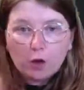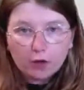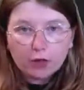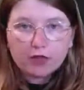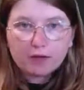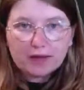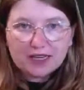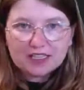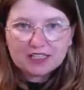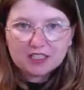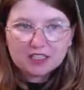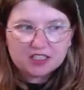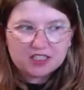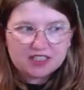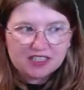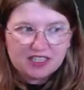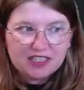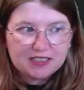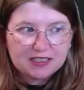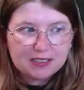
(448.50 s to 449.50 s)
the passenger
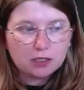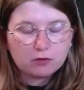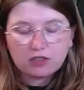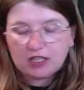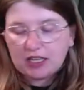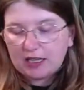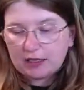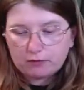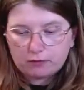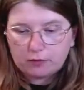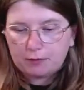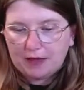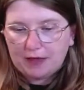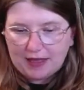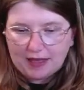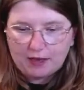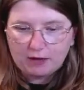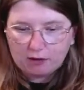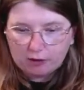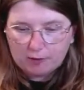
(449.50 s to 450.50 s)
seat, well, I hadn't prepared
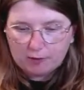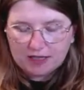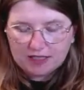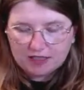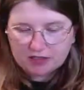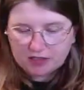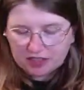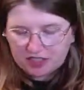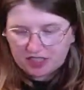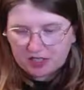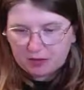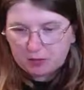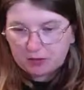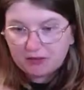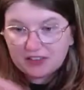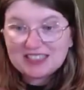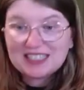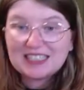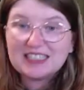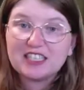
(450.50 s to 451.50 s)
it on the passenger seat, but it
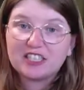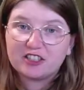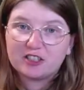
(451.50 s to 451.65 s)
was sitting on the